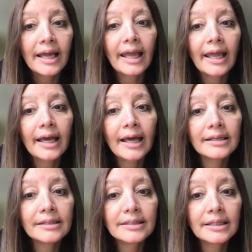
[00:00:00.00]

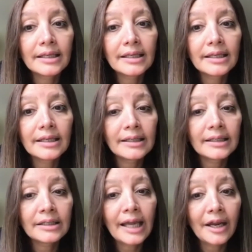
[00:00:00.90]
and
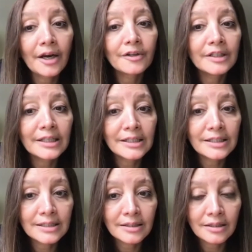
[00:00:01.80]
it
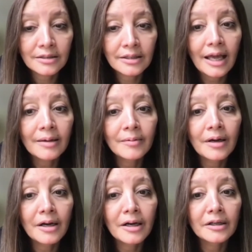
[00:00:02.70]
carries the
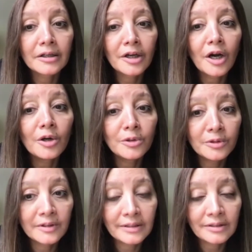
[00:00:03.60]
uh,
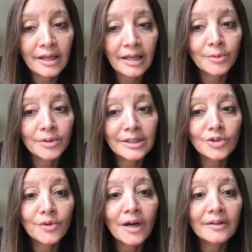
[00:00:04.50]
code that will
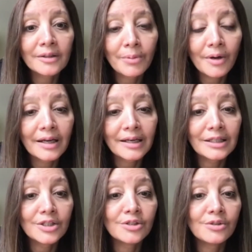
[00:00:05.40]
instruct the
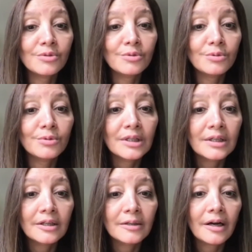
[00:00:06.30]
body to
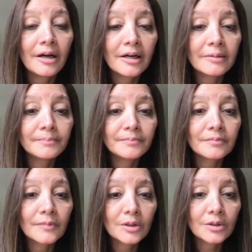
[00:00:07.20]
um,
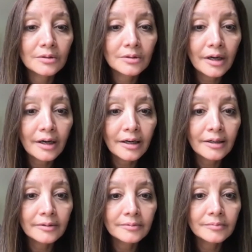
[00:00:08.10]

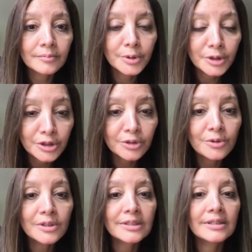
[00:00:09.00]
uh,
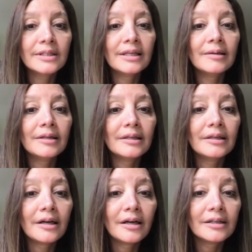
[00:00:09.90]
produce the
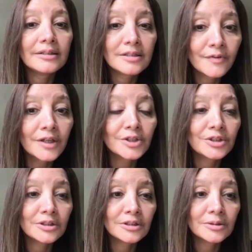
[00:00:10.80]
uh,
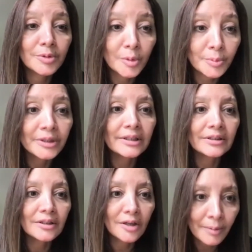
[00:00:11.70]
dysfunctional
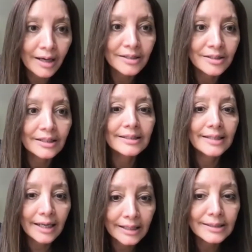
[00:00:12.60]
propionyl carboxylase,
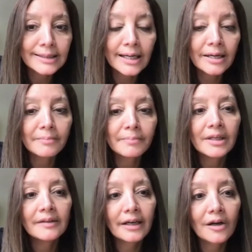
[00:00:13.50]
that enzyme
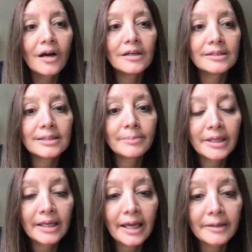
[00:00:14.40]
that causes
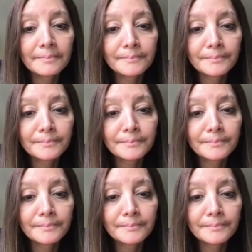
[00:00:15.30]
PA.